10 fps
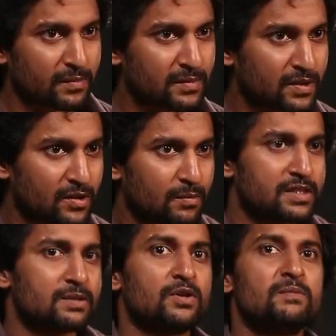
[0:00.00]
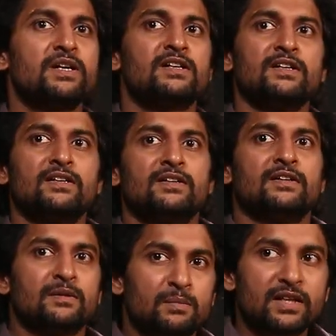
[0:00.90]
I don't know much about
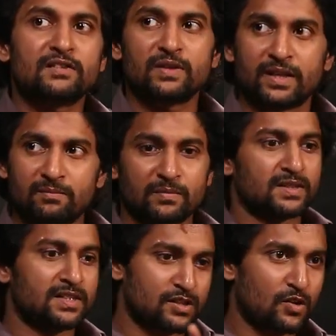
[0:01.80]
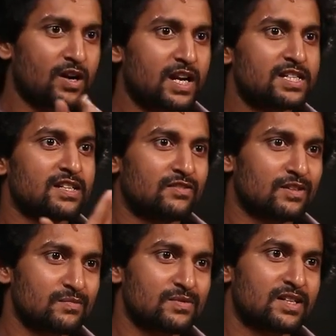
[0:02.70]
it. But such contrasting
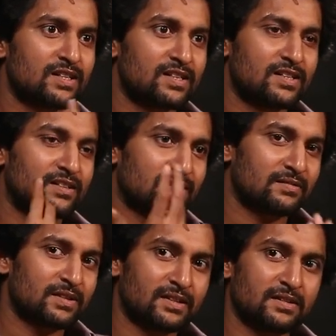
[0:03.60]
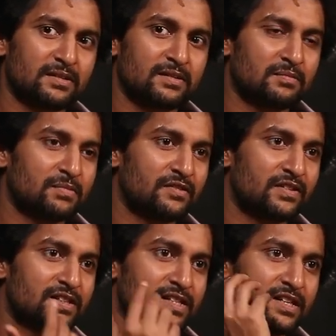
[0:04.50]
films and then the
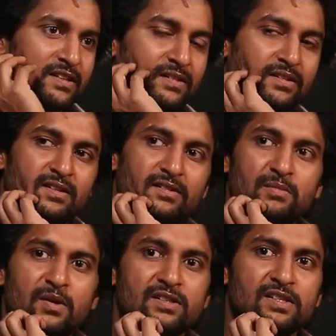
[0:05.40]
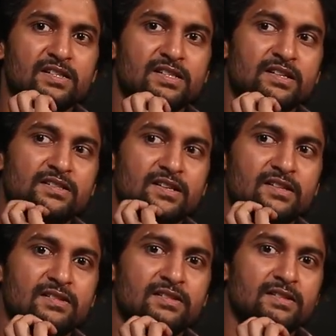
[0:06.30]
perfect set, production design set.